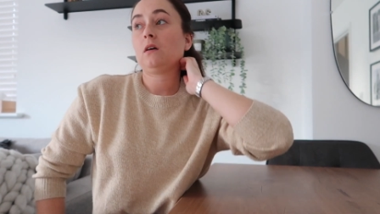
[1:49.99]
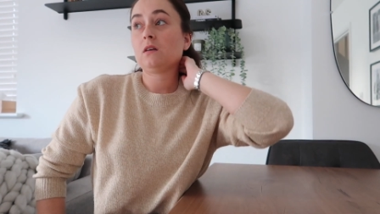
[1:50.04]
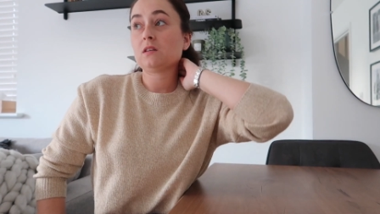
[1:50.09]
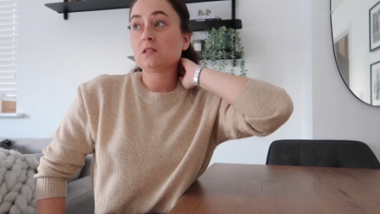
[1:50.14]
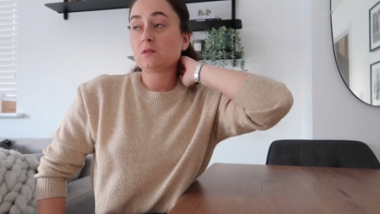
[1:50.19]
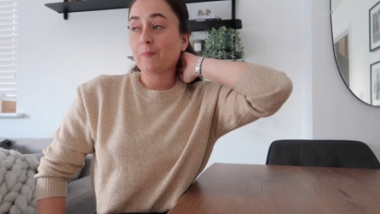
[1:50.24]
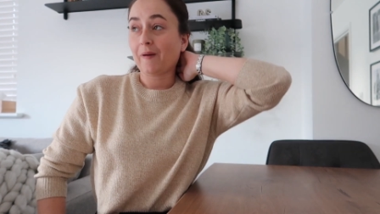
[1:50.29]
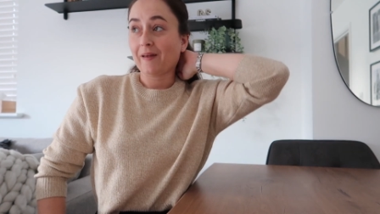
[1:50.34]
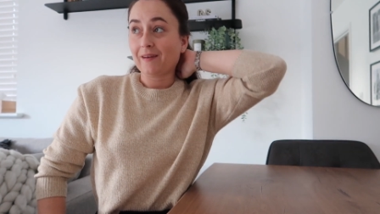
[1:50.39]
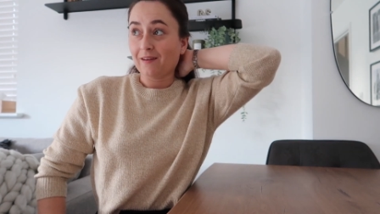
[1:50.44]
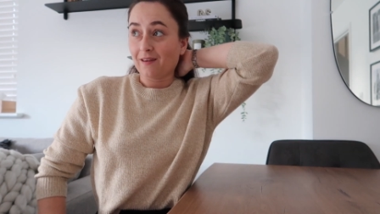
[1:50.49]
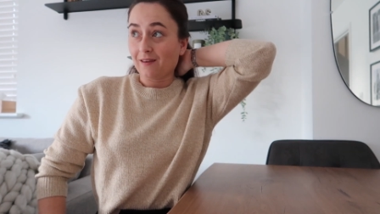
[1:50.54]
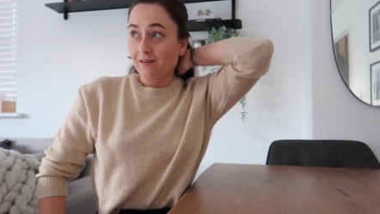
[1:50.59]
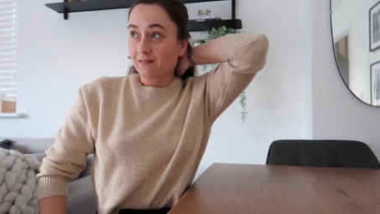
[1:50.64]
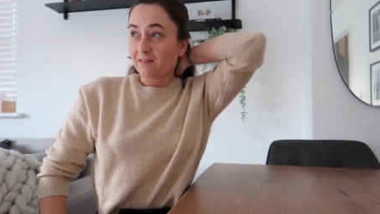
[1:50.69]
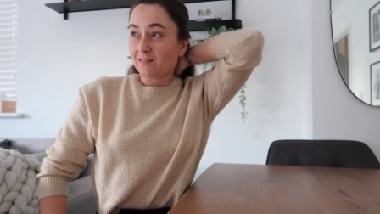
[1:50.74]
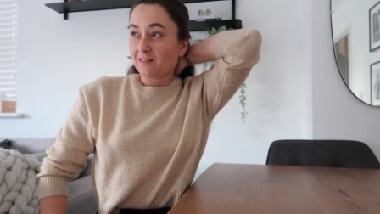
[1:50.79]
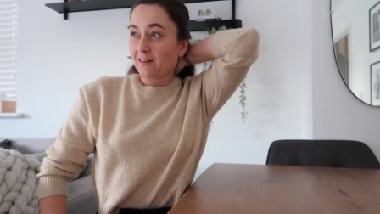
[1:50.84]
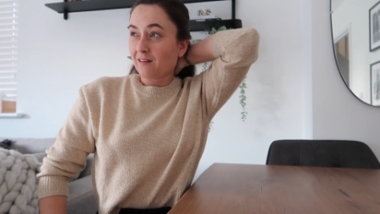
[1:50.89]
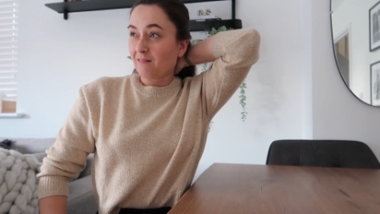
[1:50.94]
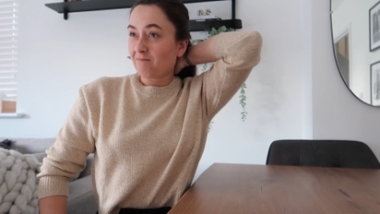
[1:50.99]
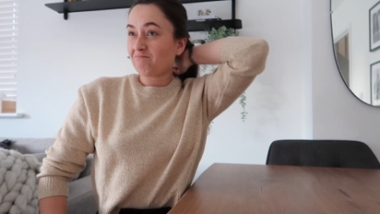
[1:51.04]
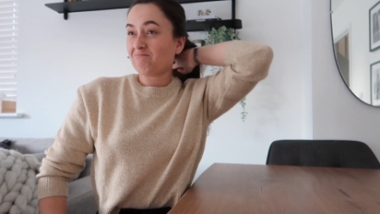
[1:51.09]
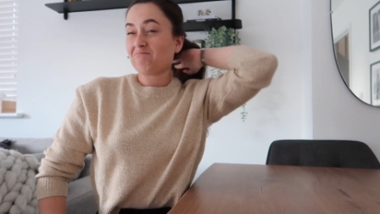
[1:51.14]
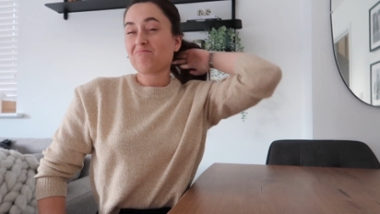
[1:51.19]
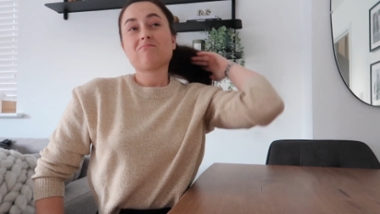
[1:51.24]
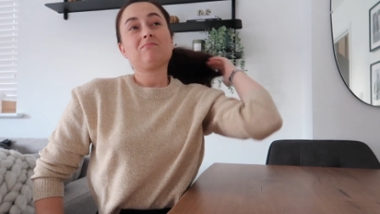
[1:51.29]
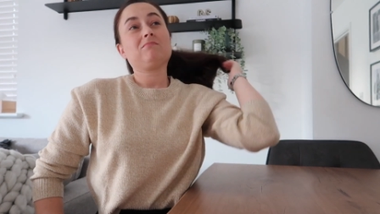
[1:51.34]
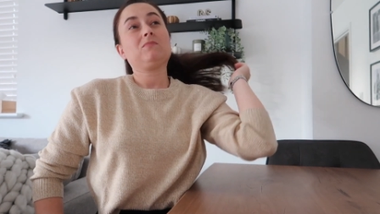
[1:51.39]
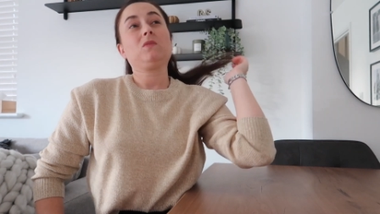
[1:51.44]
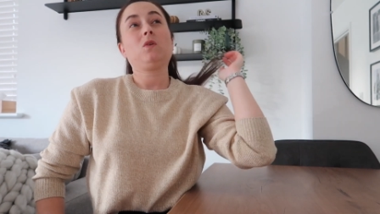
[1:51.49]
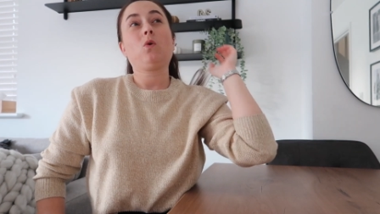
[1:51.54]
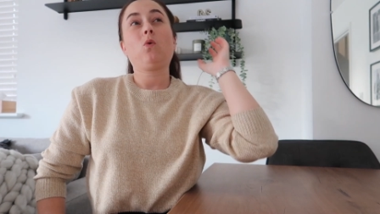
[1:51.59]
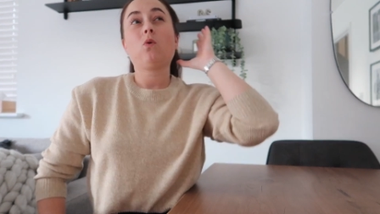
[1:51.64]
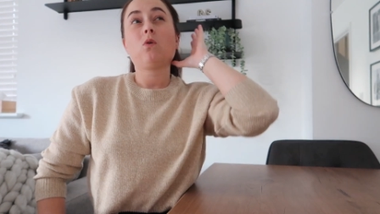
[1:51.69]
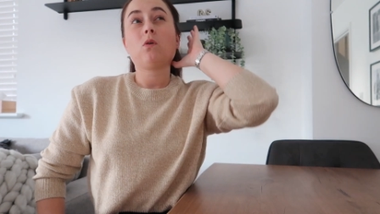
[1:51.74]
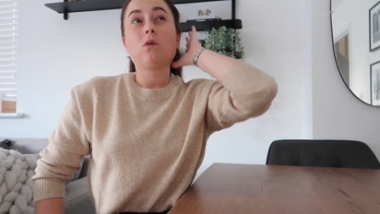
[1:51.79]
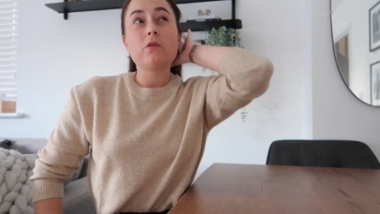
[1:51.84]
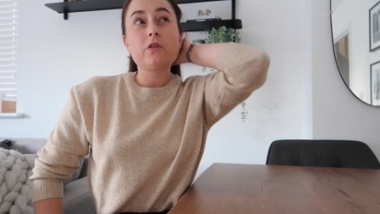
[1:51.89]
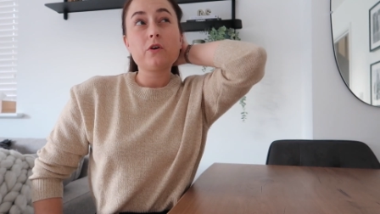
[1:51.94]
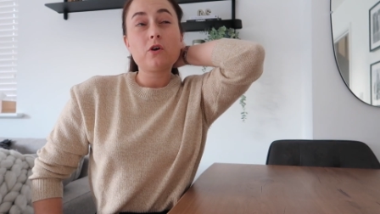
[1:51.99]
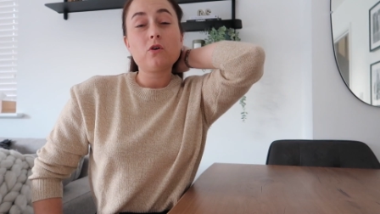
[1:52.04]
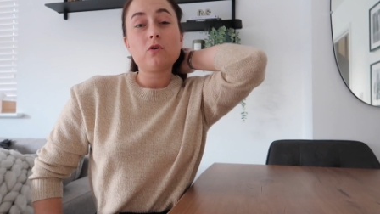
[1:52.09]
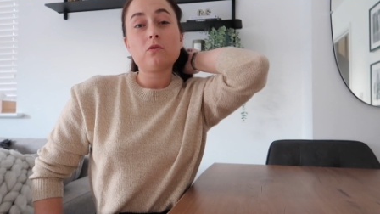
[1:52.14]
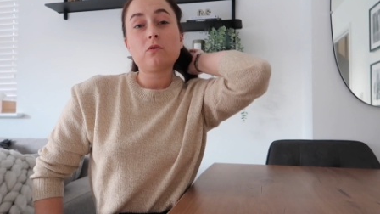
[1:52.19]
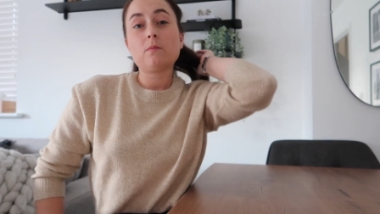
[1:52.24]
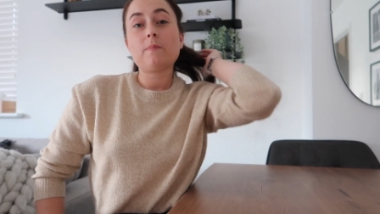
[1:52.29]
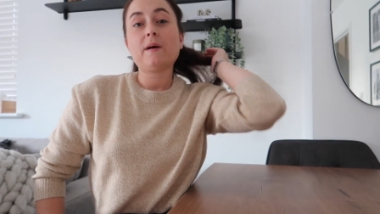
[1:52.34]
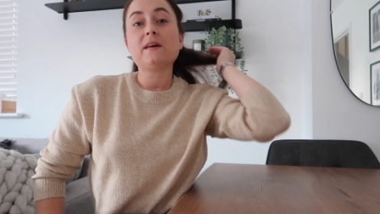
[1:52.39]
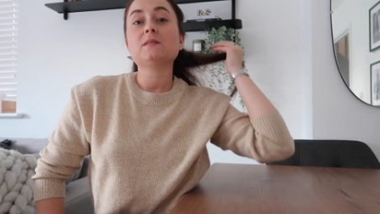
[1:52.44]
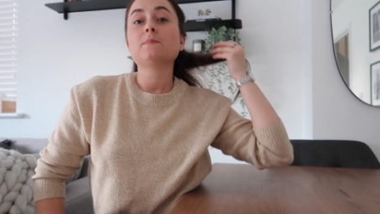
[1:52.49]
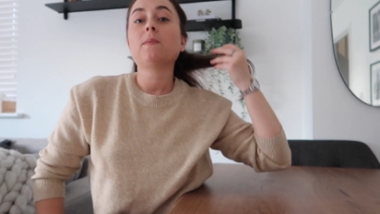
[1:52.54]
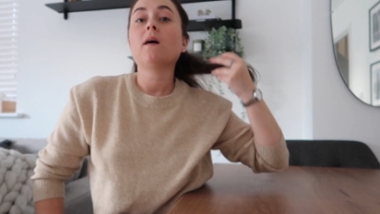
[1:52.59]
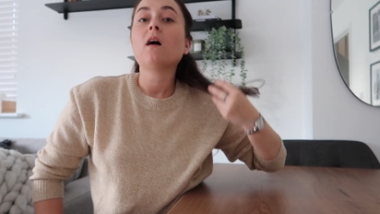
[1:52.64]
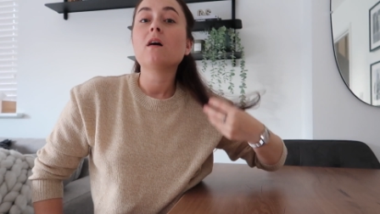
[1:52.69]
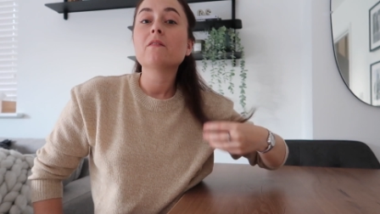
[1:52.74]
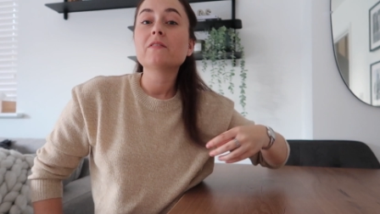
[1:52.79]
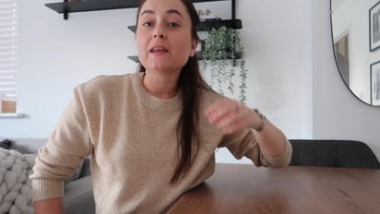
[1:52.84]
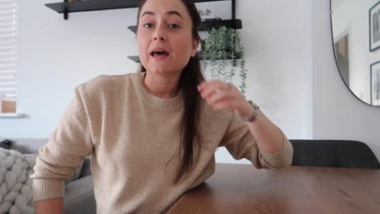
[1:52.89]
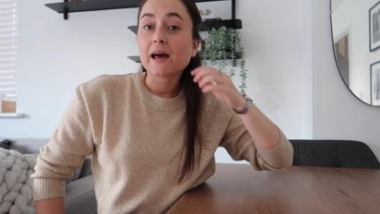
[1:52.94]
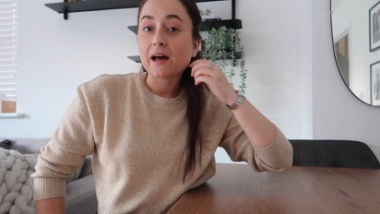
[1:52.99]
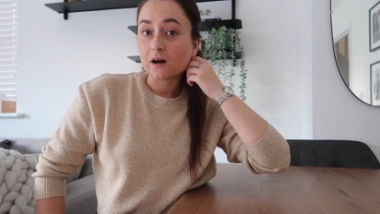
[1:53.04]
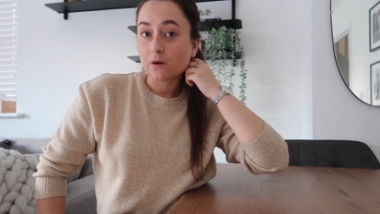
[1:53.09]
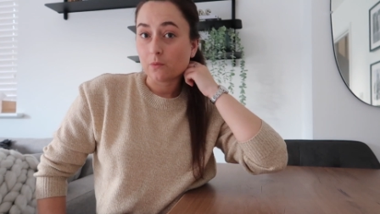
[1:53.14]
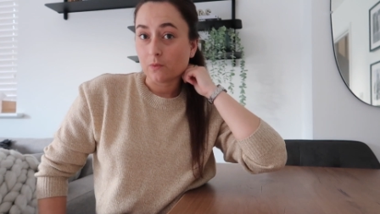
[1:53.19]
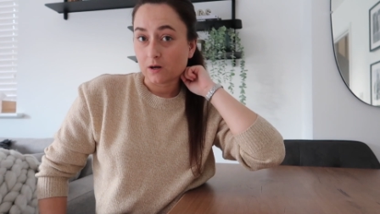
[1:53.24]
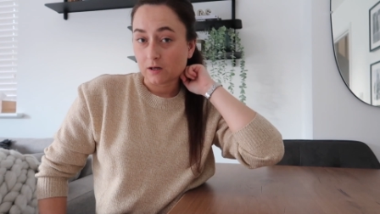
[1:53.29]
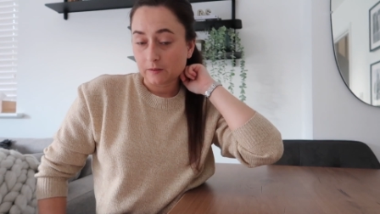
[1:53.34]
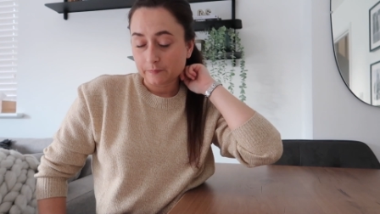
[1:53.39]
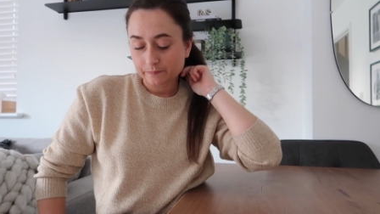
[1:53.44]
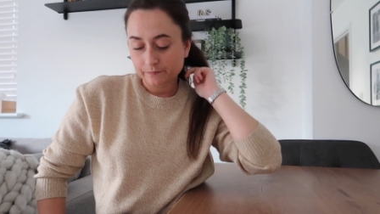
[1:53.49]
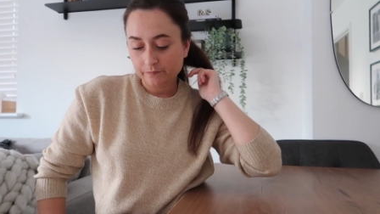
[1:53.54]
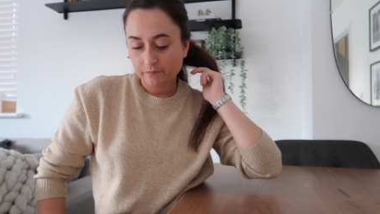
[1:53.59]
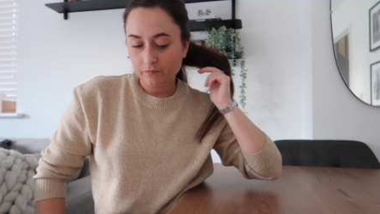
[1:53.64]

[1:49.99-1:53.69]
spent an or the good the best part of an hour